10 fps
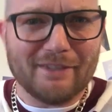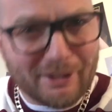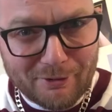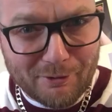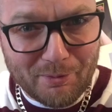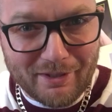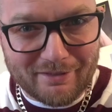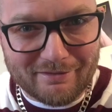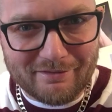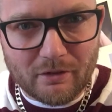It could be.
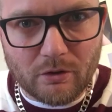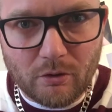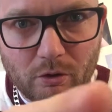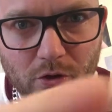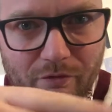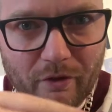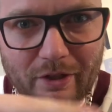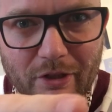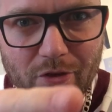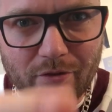You could
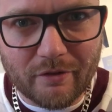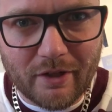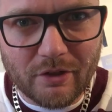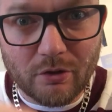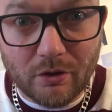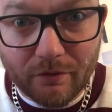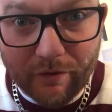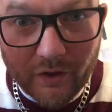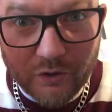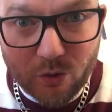find a new friend. You could
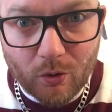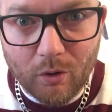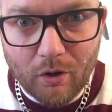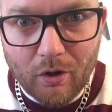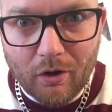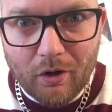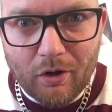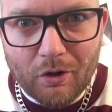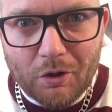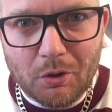find your
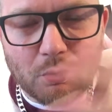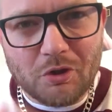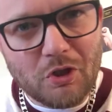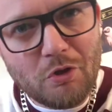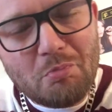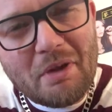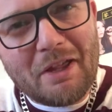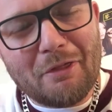new big